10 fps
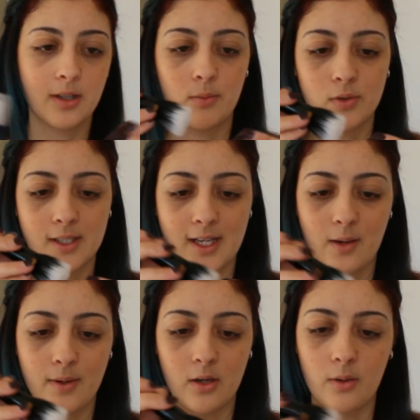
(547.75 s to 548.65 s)
and we'll see
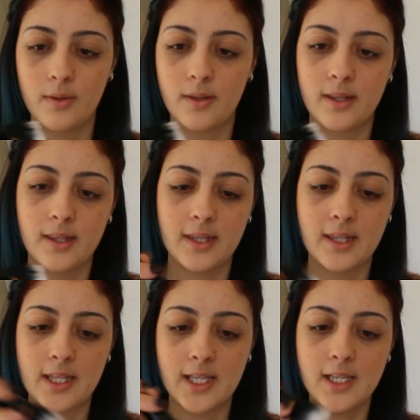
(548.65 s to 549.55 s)
how we go with
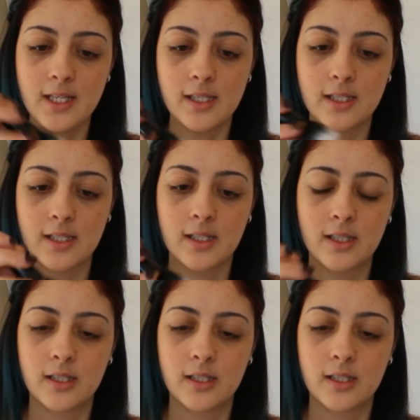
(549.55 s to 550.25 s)
this.